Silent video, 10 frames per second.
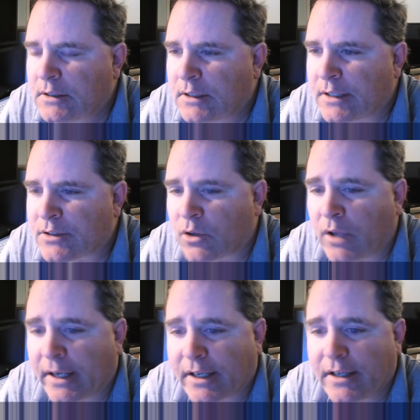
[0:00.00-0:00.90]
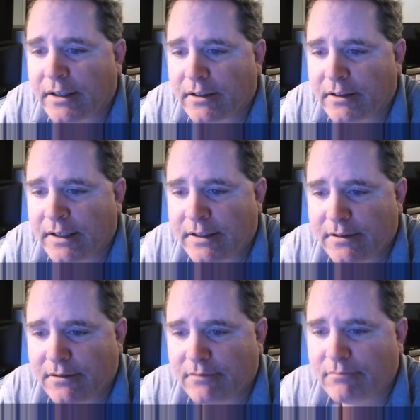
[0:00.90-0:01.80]
And so like I, it,
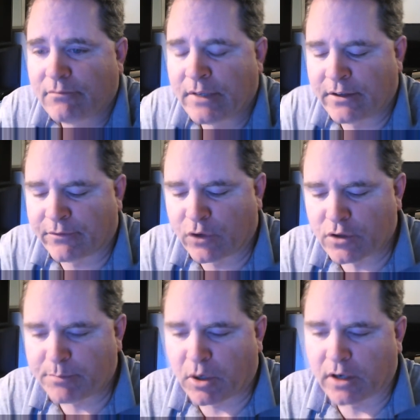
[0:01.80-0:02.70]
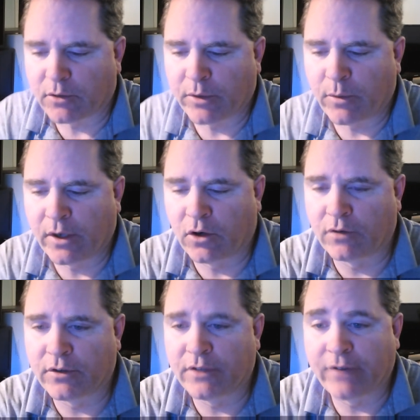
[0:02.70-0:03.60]
in the first part, we went
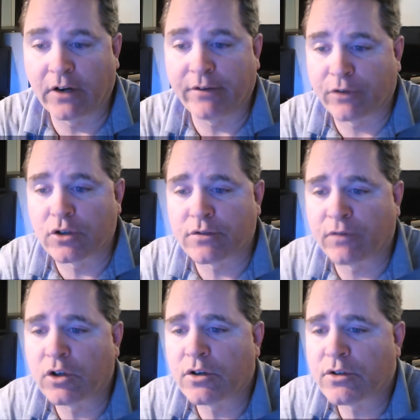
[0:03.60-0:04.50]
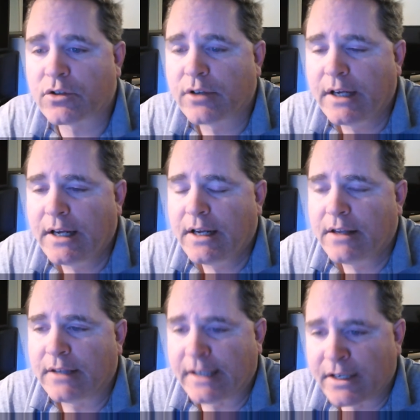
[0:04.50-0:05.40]
over the very first verse,
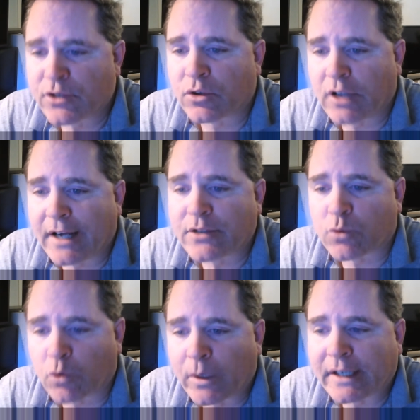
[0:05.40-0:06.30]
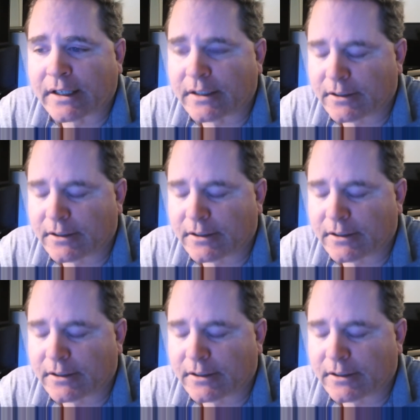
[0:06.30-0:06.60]
the Israelites were wicked.